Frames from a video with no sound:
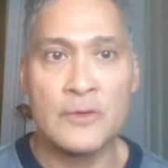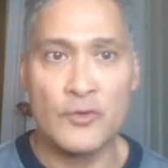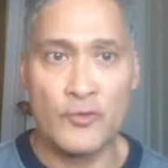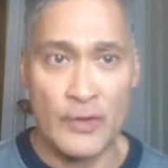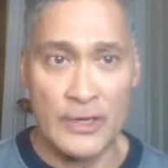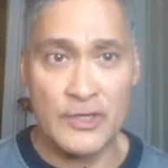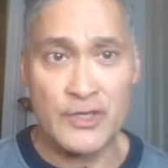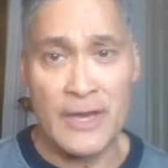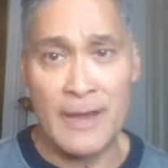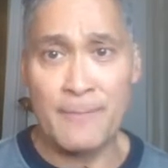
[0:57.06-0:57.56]

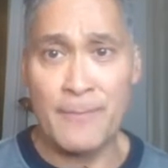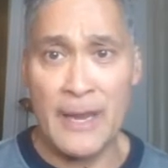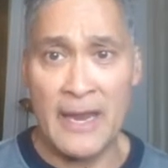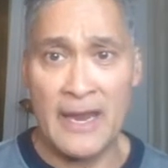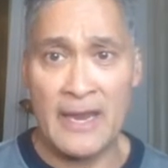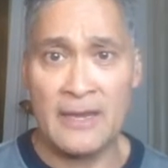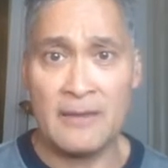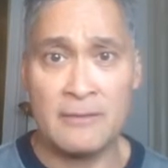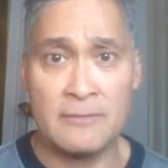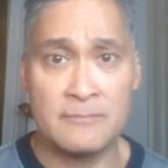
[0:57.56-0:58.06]
drink
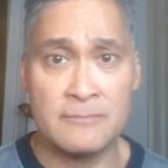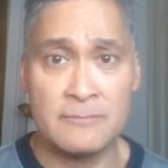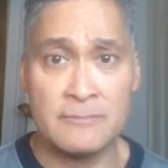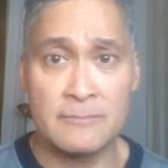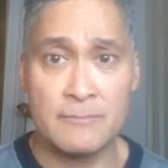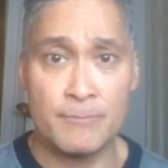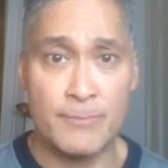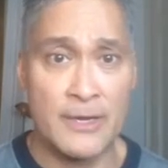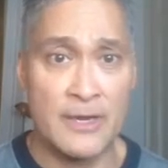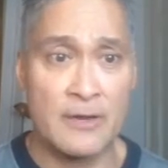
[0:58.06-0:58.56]
champagne,
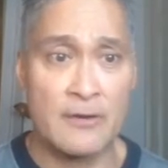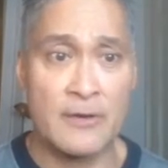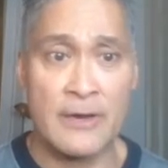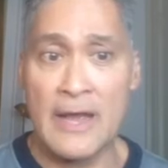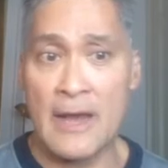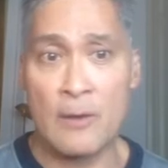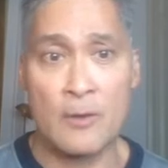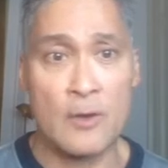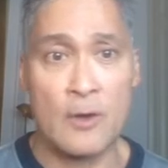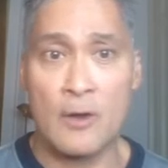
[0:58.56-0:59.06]
beer and
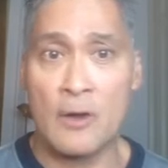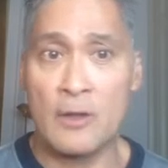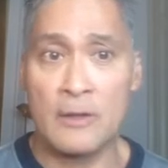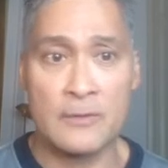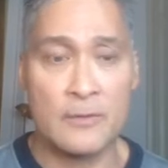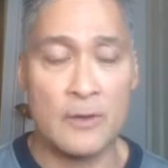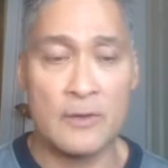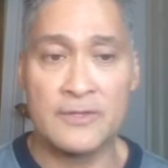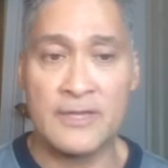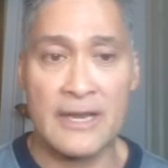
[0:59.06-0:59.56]
alcohol
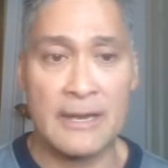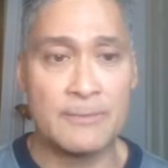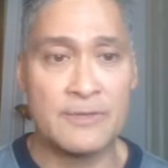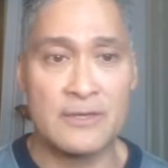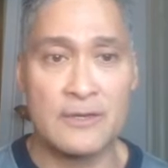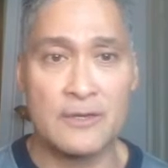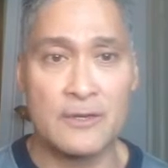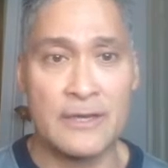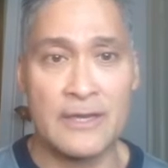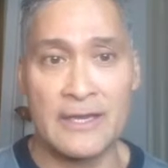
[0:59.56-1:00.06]
and all
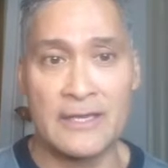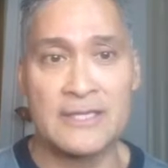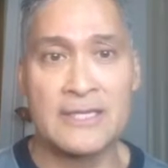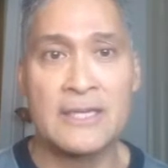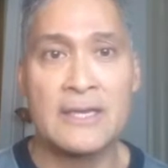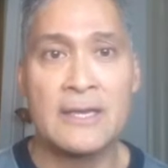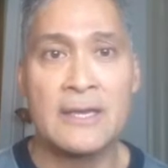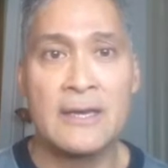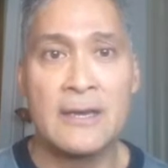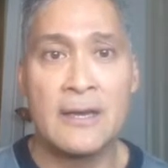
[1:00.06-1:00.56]
types of goodies.
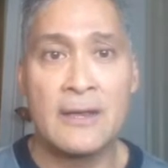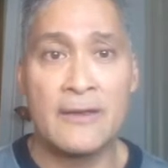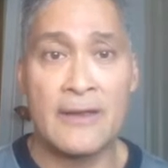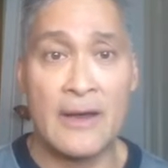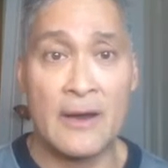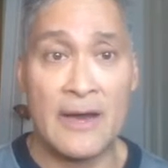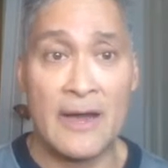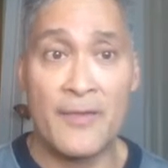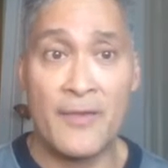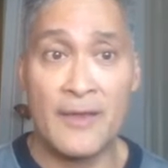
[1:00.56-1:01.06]

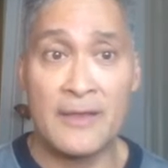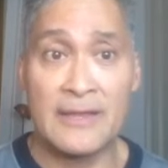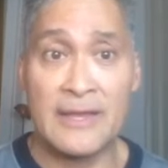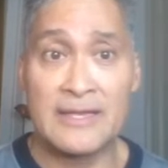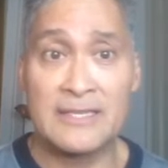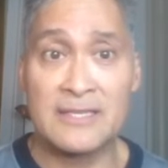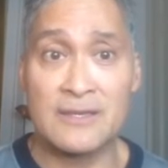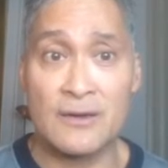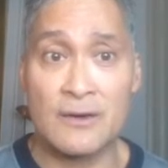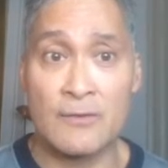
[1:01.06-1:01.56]
Now, I think
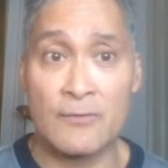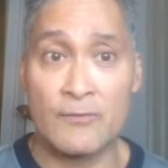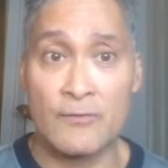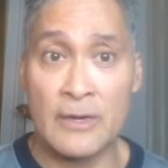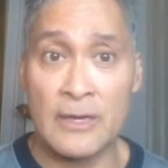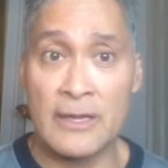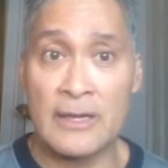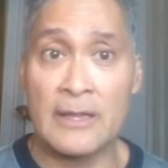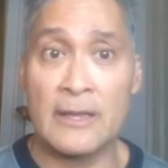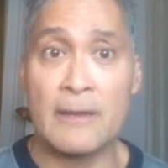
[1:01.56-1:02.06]
that's a
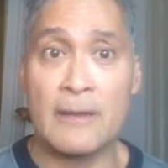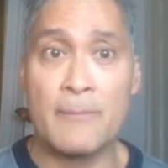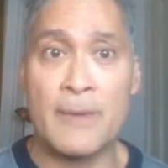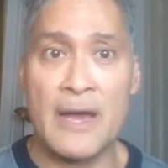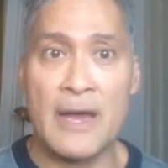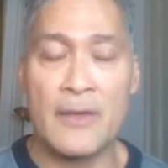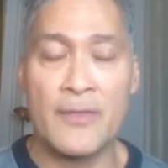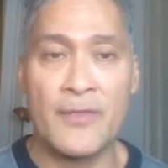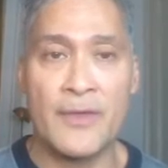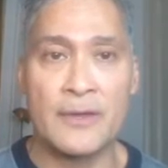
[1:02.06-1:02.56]
really
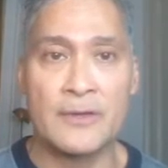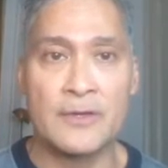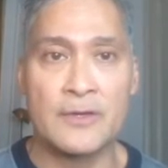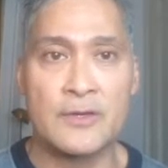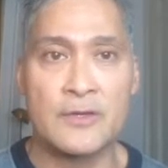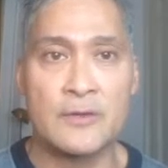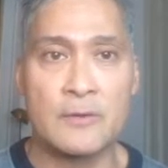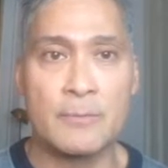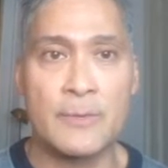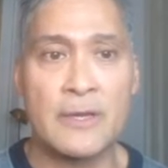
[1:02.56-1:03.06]
bad thing to
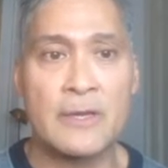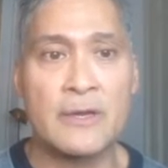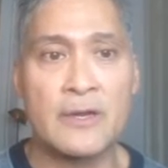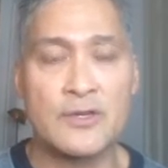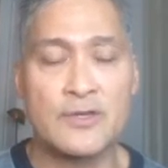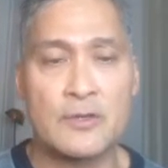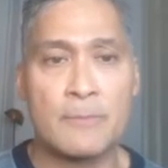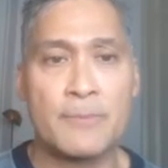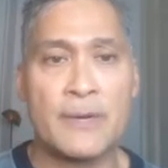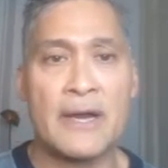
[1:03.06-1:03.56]
do
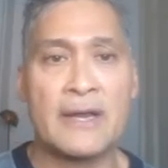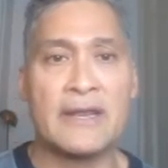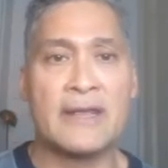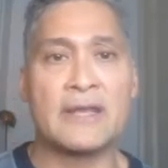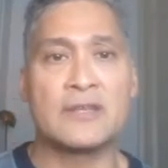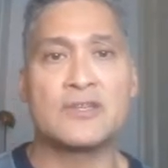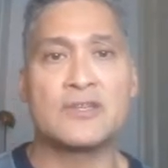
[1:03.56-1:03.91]
because your body